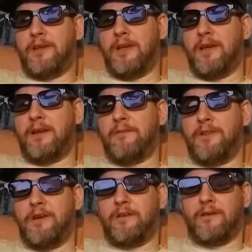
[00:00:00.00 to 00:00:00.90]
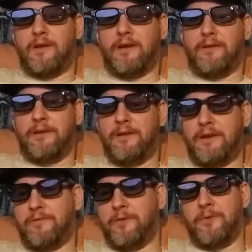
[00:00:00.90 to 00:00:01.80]
king of the underground
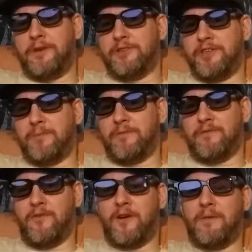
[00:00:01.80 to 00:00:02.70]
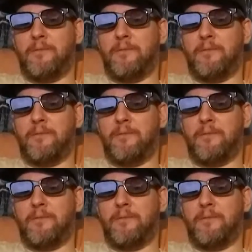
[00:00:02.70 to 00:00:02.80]
in every way, shape, and form.